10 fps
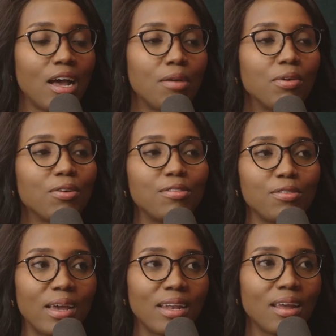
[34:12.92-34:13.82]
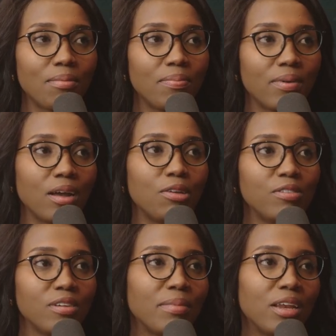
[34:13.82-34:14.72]
because you end up
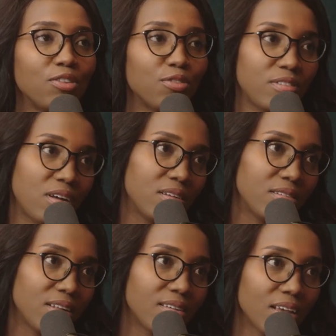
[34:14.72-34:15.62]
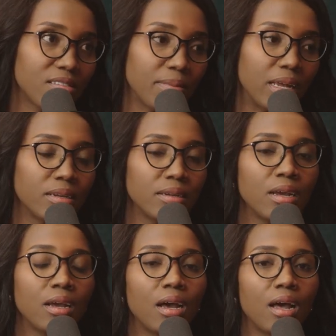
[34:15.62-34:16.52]
losing money to SARS, the taxman.
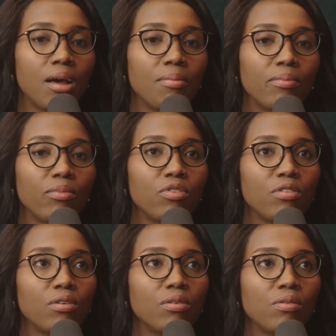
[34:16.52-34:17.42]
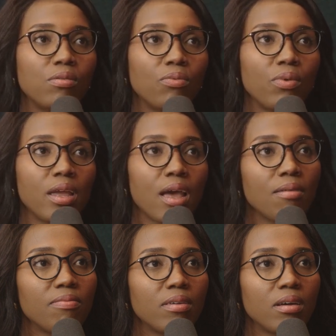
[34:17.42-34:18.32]
So we
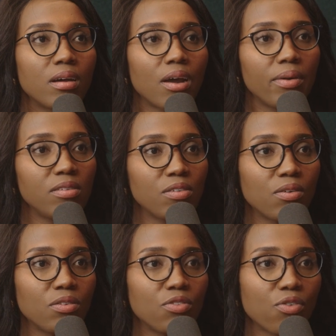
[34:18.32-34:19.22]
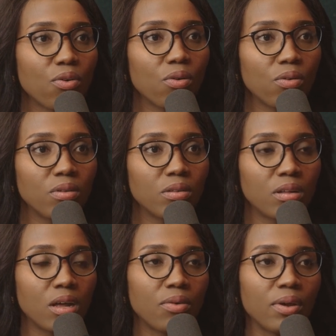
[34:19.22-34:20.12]
have the currency
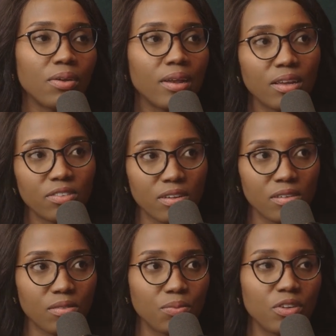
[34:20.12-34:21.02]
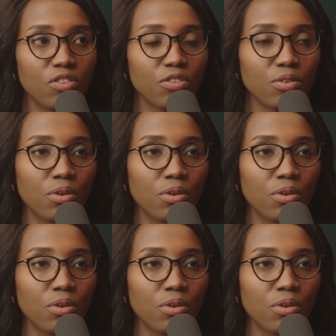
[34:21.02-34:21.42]
control regulations, which,